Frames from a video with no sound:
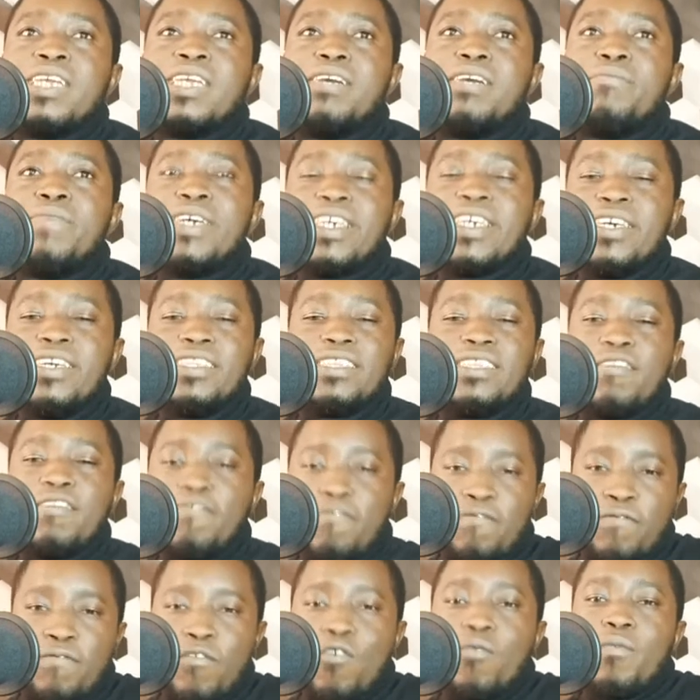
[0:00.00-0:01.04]
make it
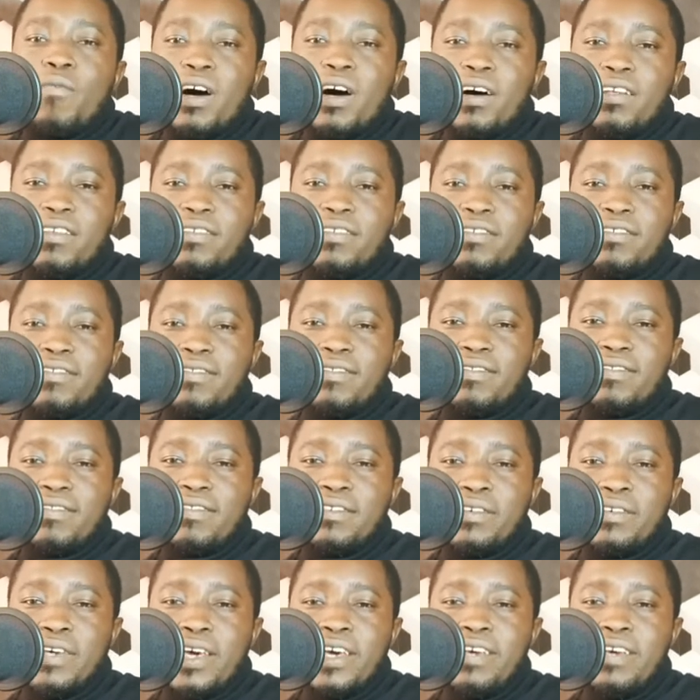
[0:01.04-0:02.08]
formal.
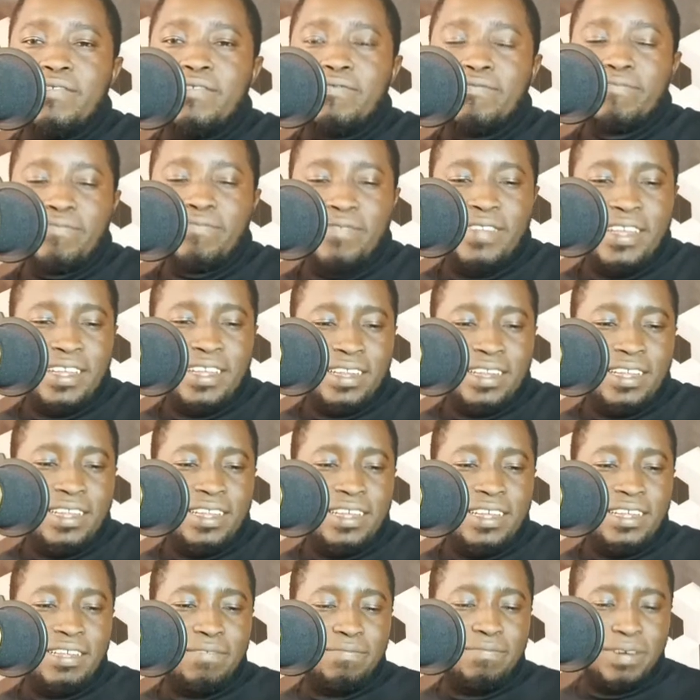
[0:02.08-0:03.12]
Okay,
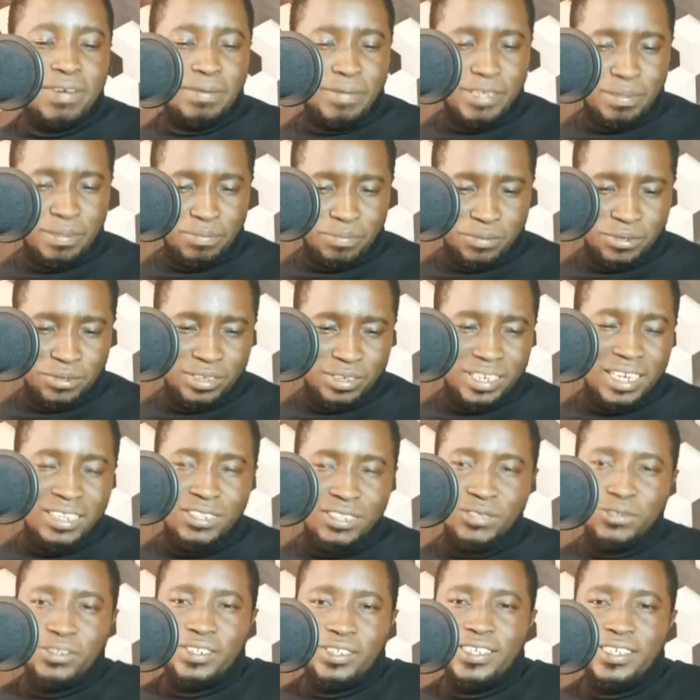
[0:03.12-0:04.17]
protect
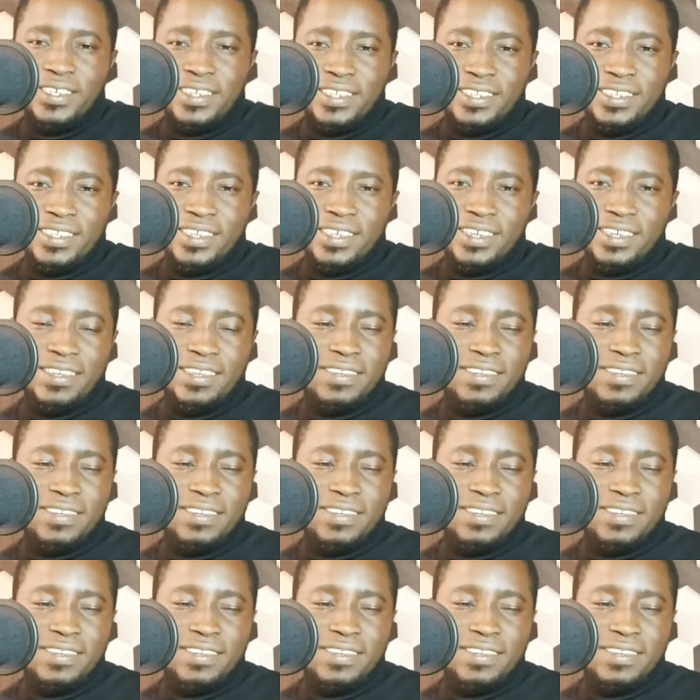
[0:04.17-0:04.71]
your dignity.